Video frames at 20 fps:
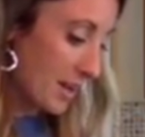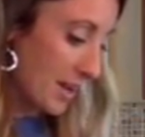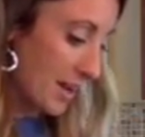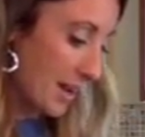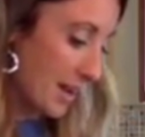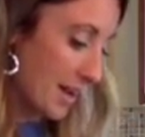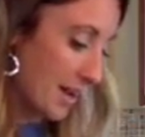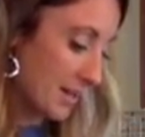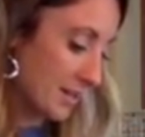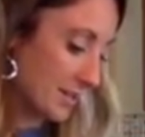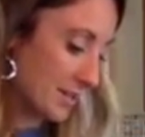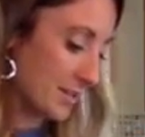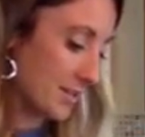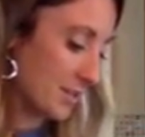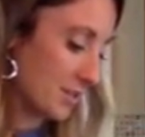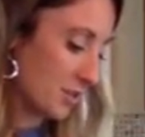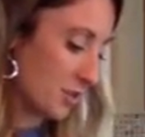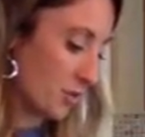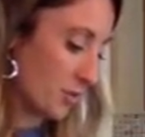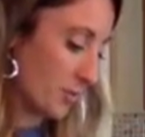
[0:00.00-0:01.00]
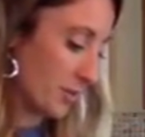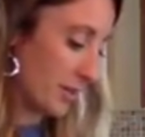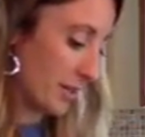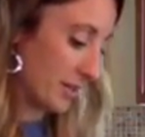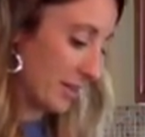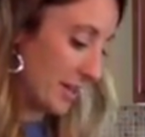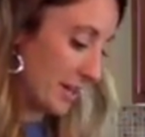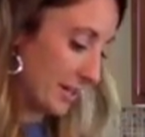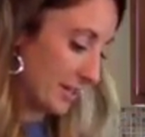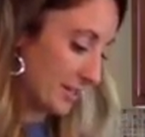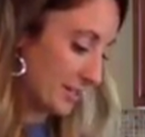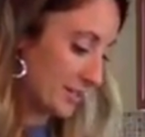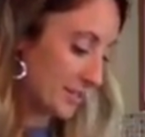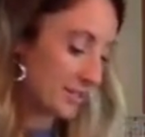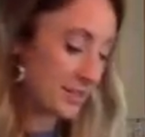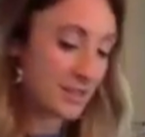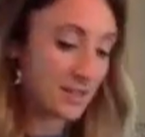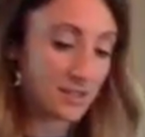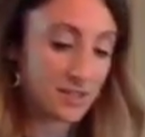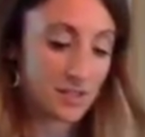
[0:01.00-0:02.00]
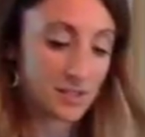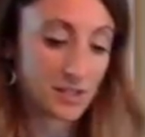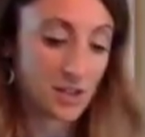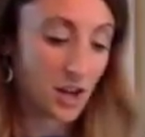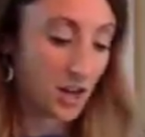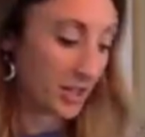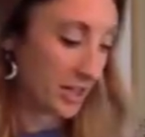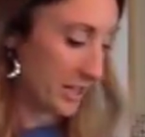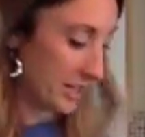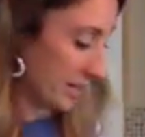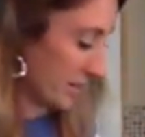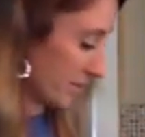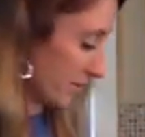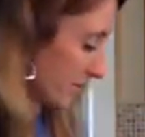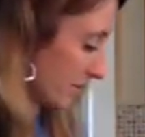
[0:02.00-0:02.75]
and nobody likes soggy